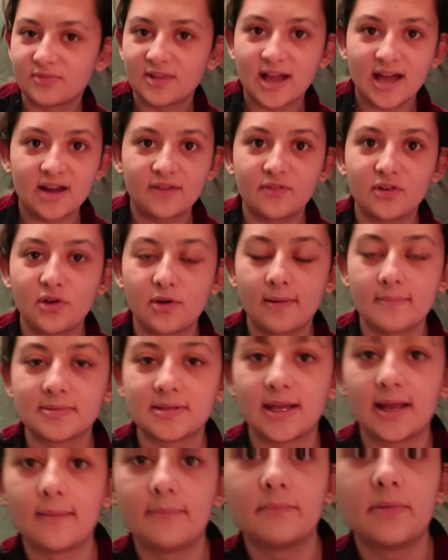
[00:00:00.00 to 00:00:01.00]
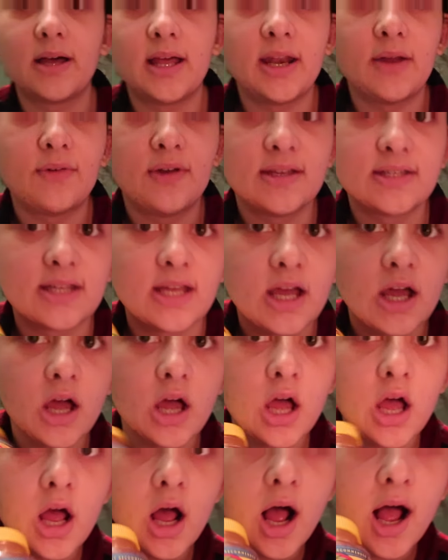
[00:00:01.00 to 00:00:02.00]
Yeah, I don't know what I'm saying. But anyways,
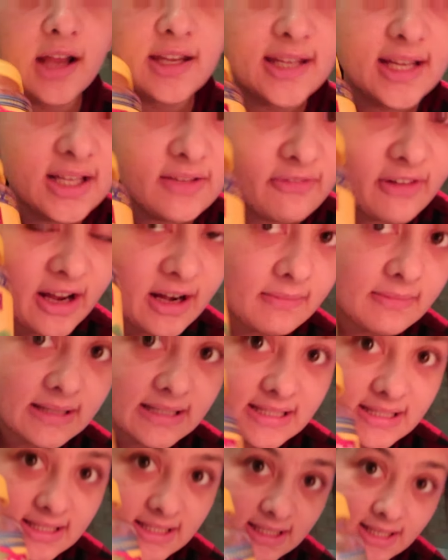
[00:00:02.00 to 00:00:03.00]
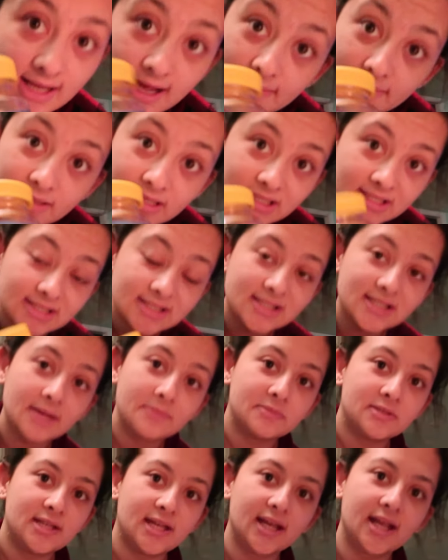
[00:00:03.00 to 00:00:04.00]
I take vitamin C gummies.
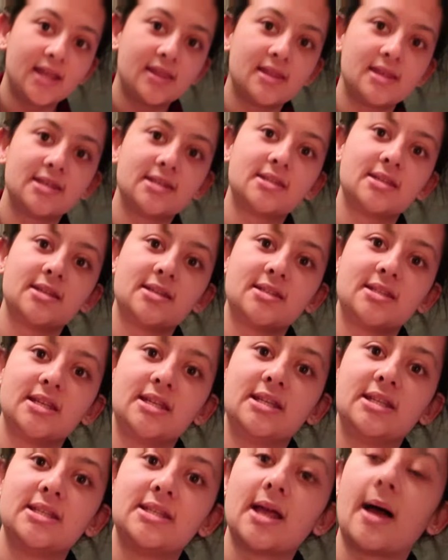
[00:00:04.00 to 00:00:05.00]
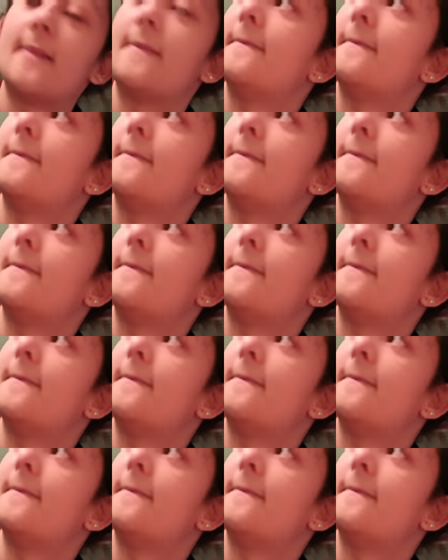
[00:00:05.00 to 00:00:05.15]
I'm taking this since